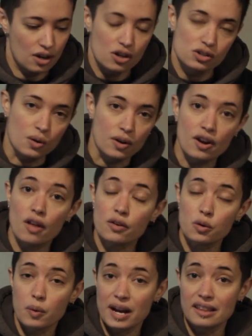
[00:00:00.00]
So
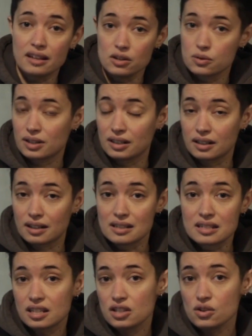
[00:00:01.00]
another way that you can
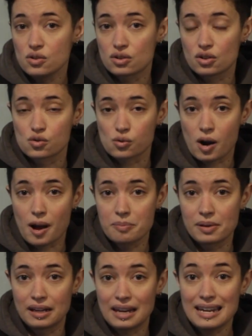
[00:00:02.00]
continue to drop
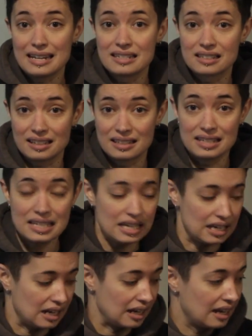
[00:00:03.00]
it into
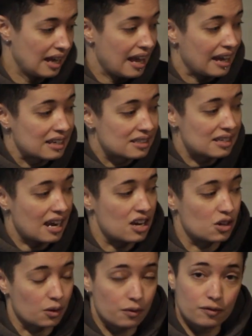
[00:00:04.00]
D is
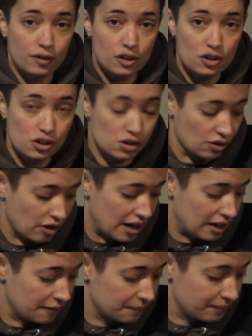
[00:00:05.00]
take your 1st
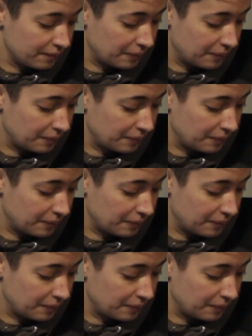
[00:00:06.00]
string